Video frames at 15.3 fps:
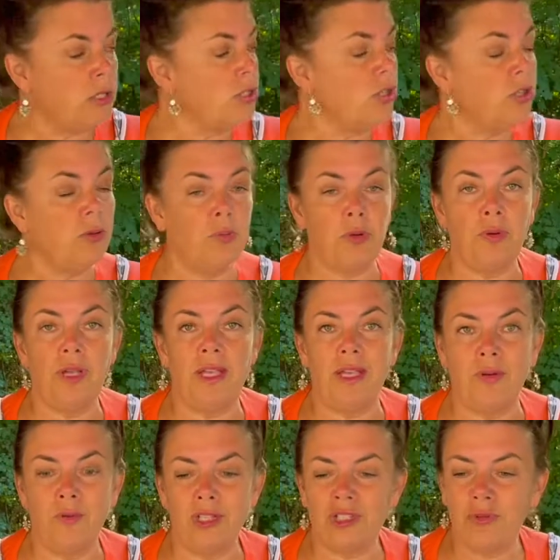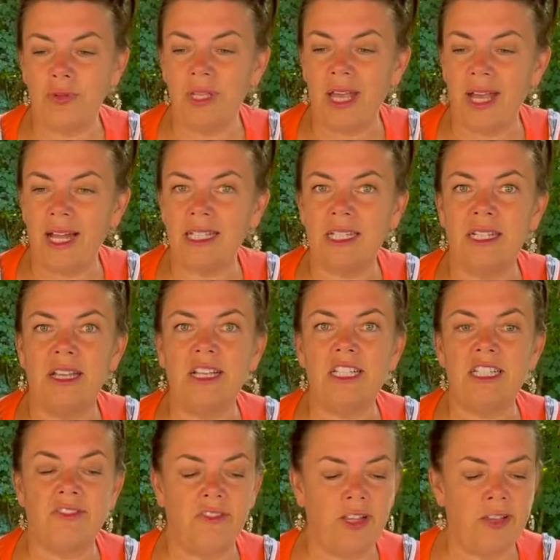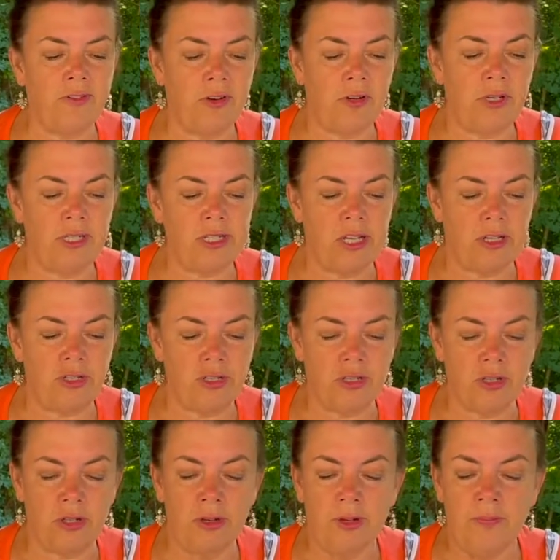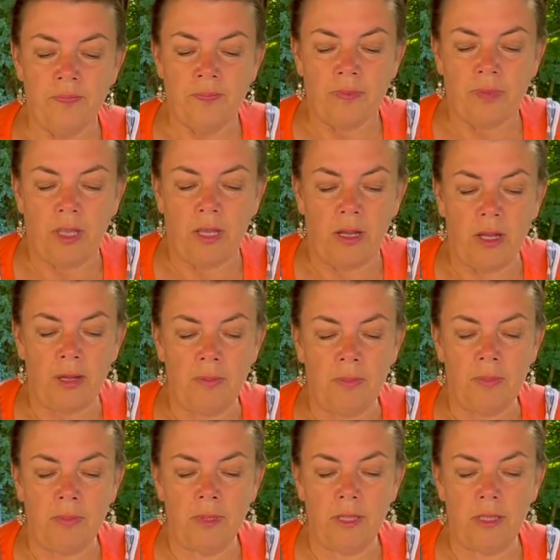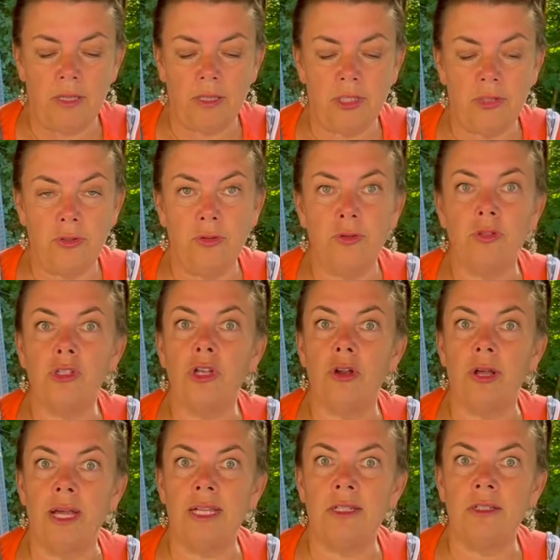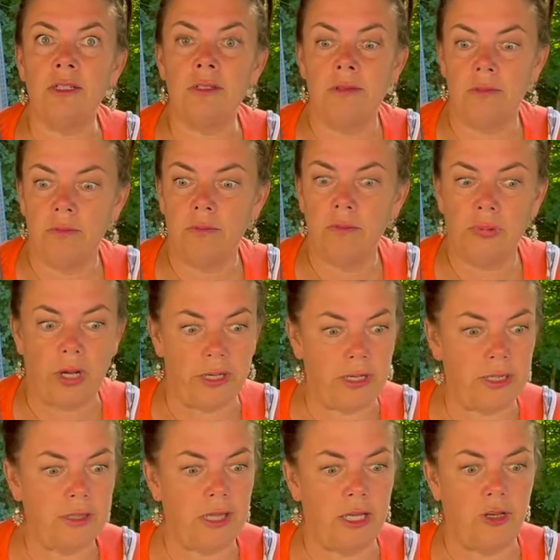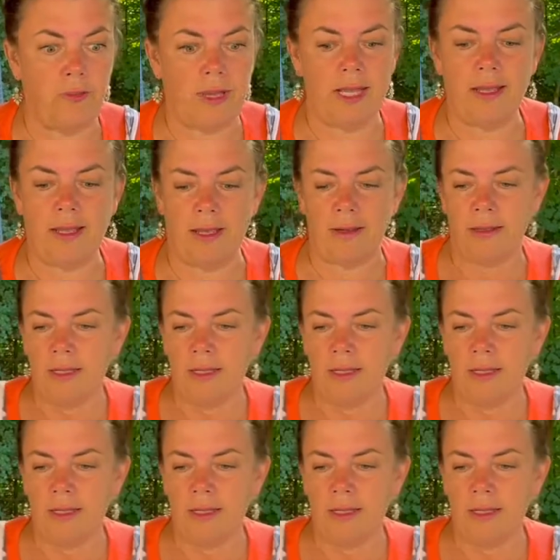to the meringue, which really adds a nice flavor and texture to your end product that you're making.